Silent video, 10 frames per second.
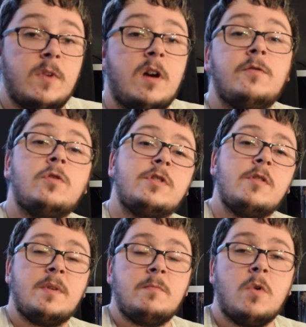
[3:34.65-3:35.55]
I've also
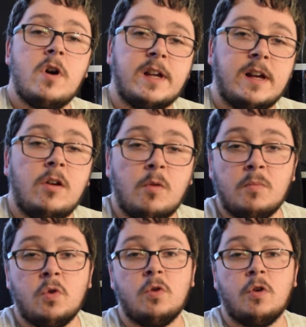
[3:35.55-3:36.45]
been working a lot
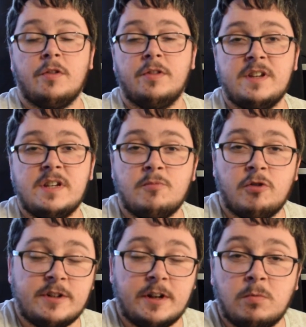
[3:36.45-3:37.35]
more on the
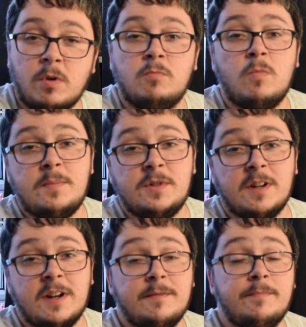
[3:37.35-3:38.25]
Project One
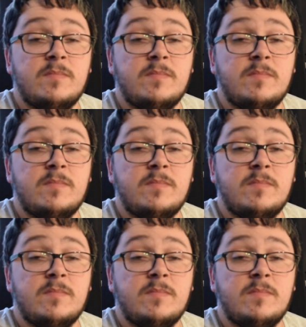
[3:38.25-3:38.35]
website.